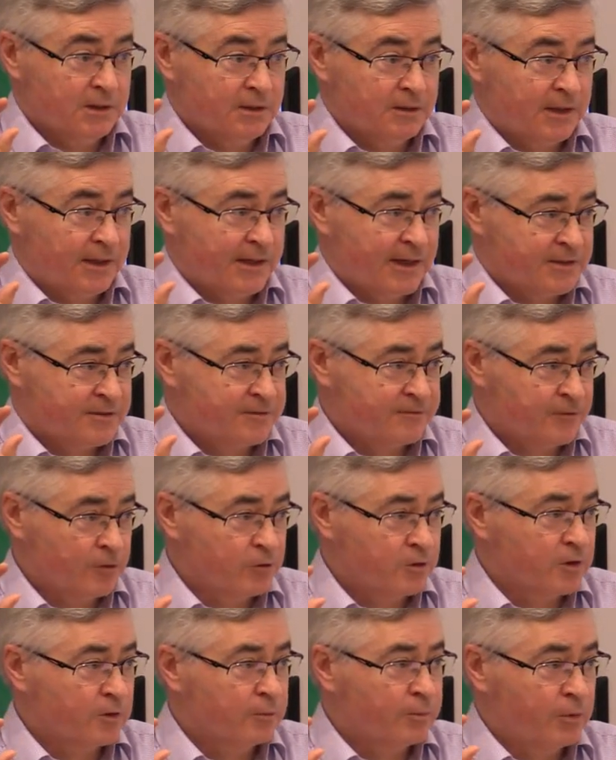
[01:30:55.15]
that has
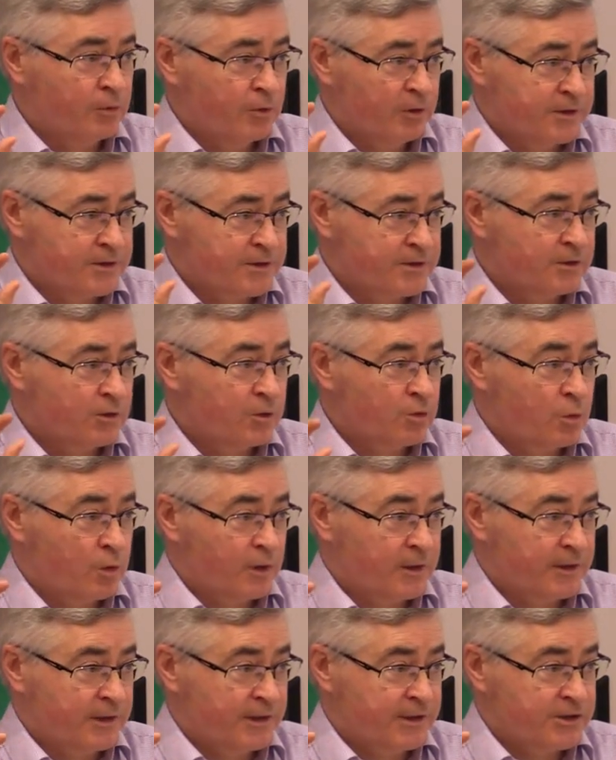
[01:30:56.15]
focal points and
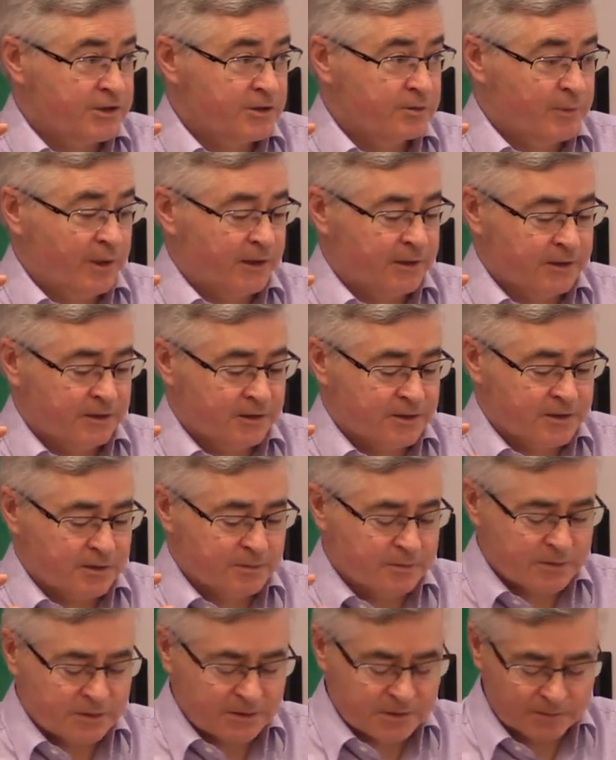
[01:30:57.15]
coordination
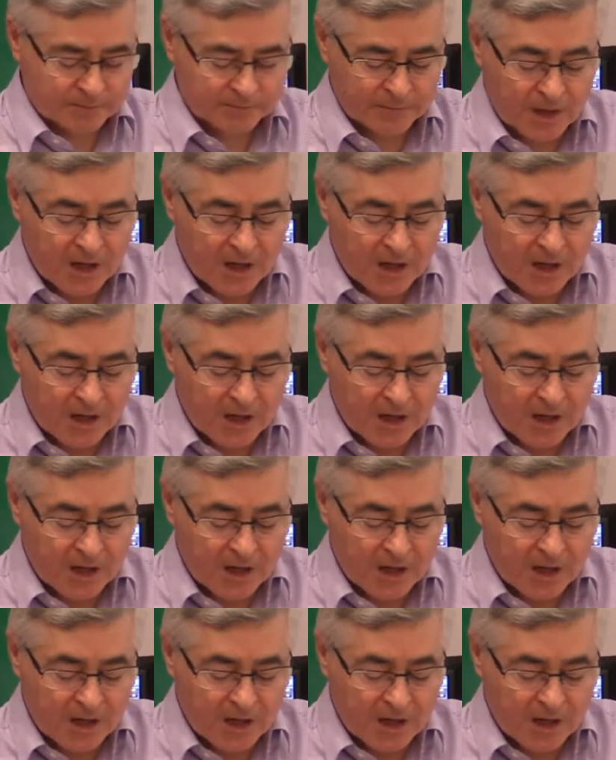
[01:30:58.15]
mechanisms,